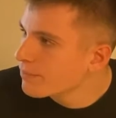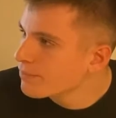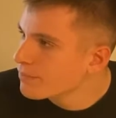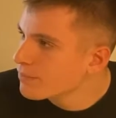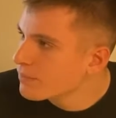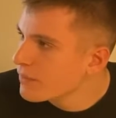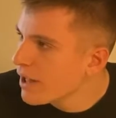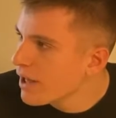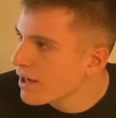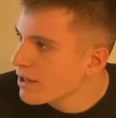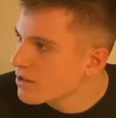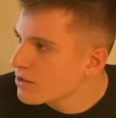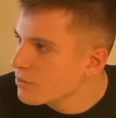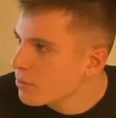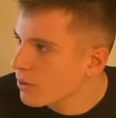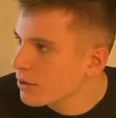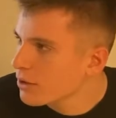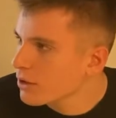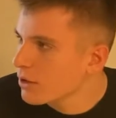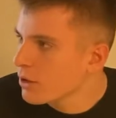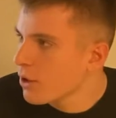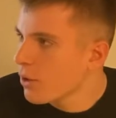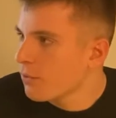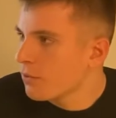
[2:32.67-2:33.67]
Next, we're
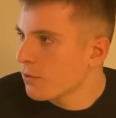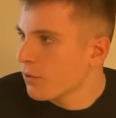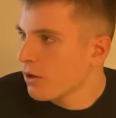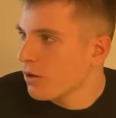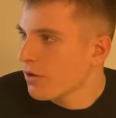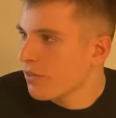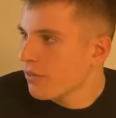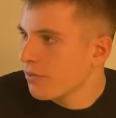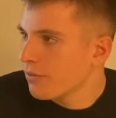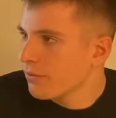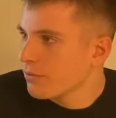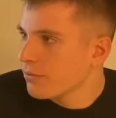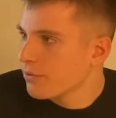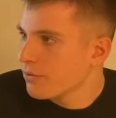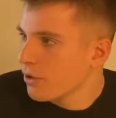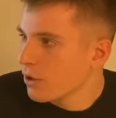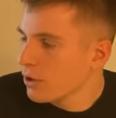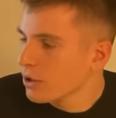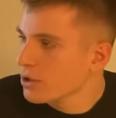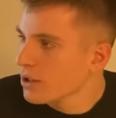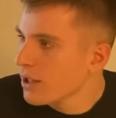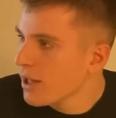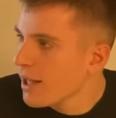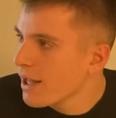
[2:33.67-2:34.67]
going to go for our
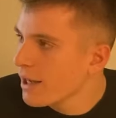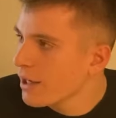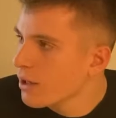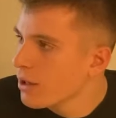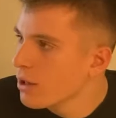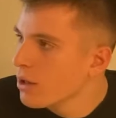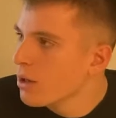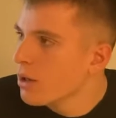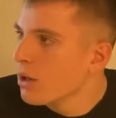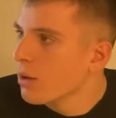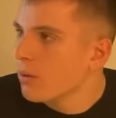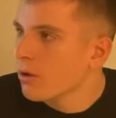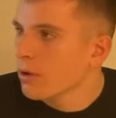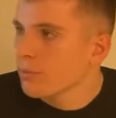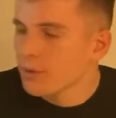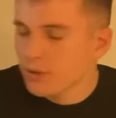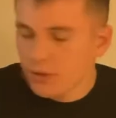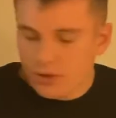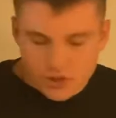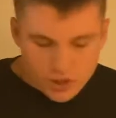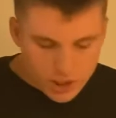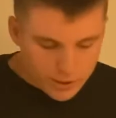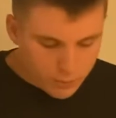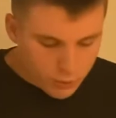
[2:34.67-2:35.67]
third leg. We're going
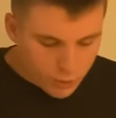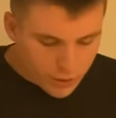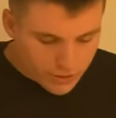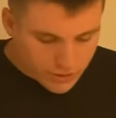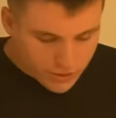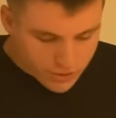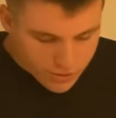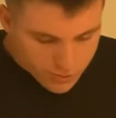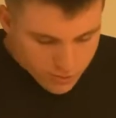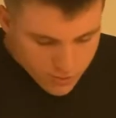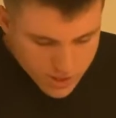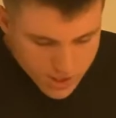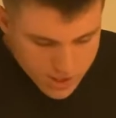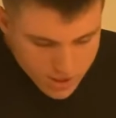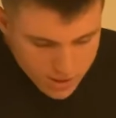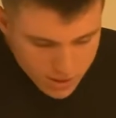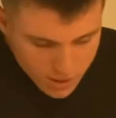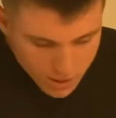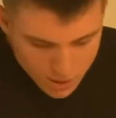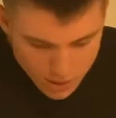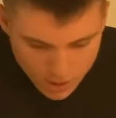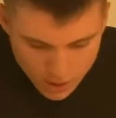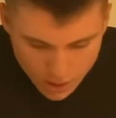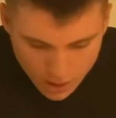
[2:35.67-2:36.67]
to go checkpoint 3.
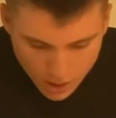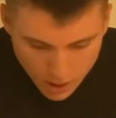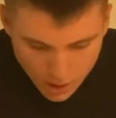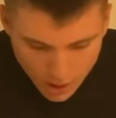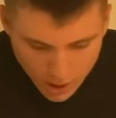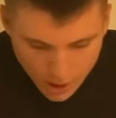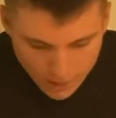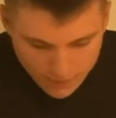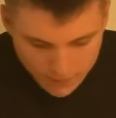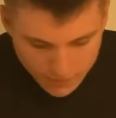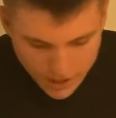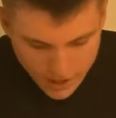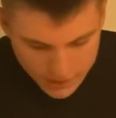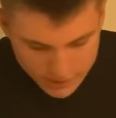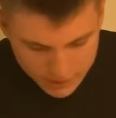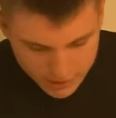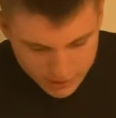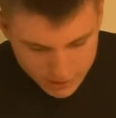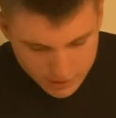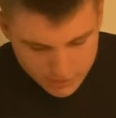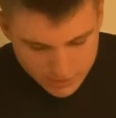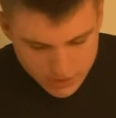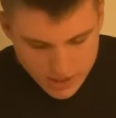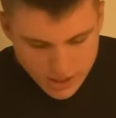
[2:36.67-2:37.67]
That's
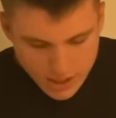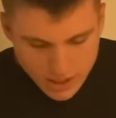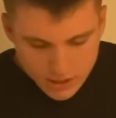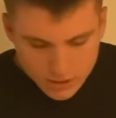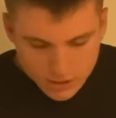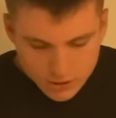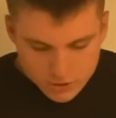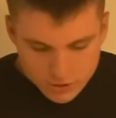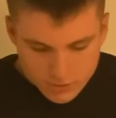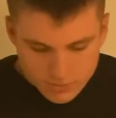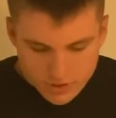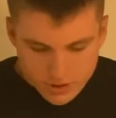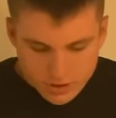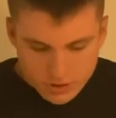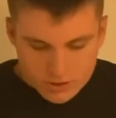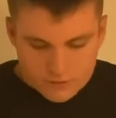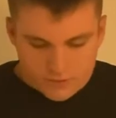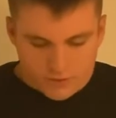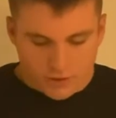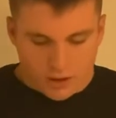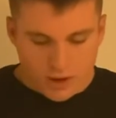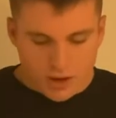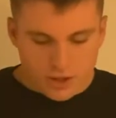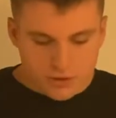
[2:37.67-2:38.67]
going to be 800 meters
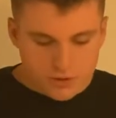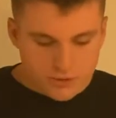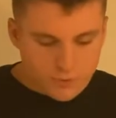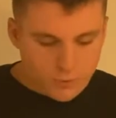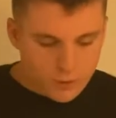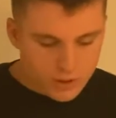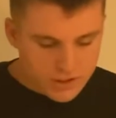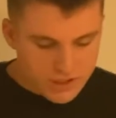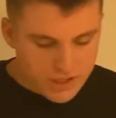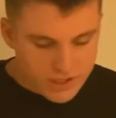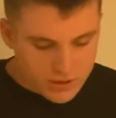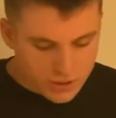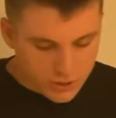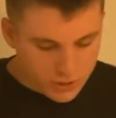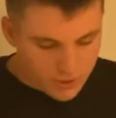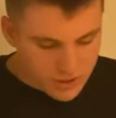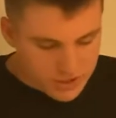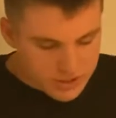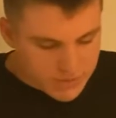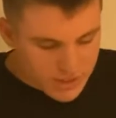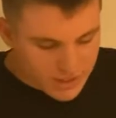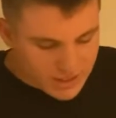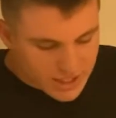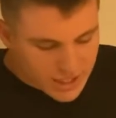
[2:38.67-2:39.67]
for 114
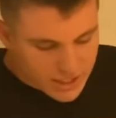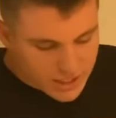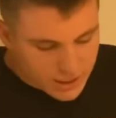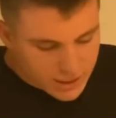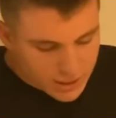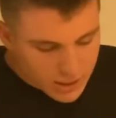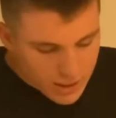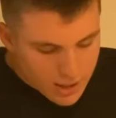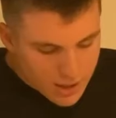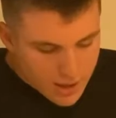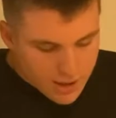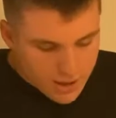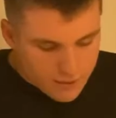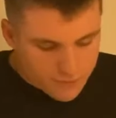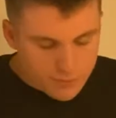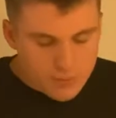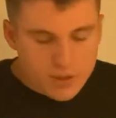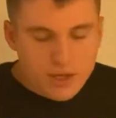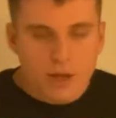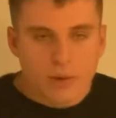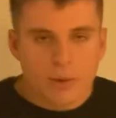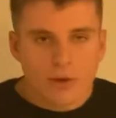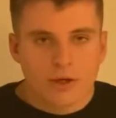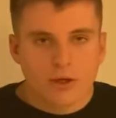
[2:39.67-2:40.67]
degrees magnetic. From
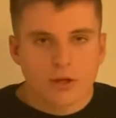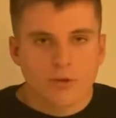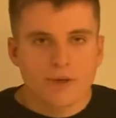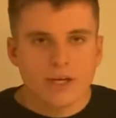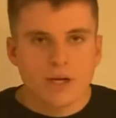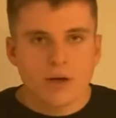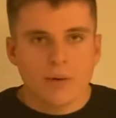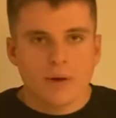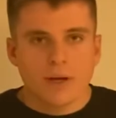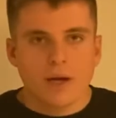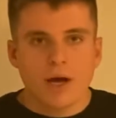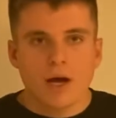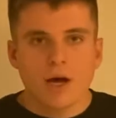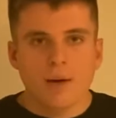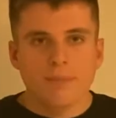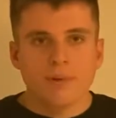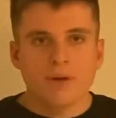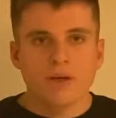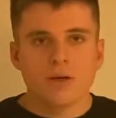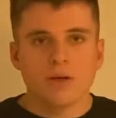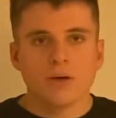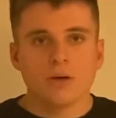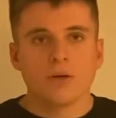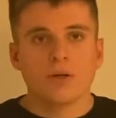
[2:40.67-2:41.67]
here, we're going to be going up a
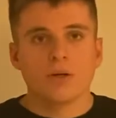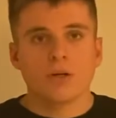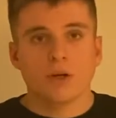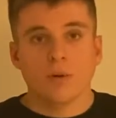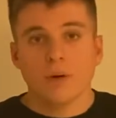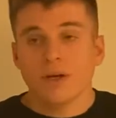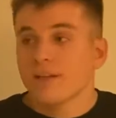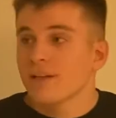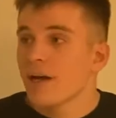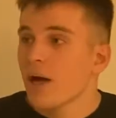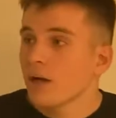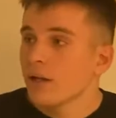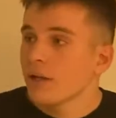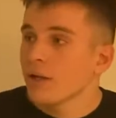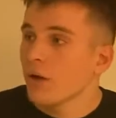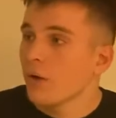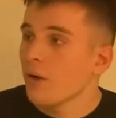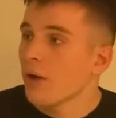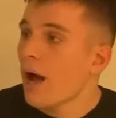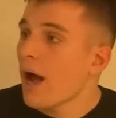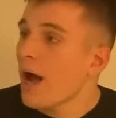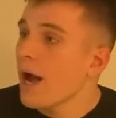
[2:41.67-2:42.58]
hill, going downhill.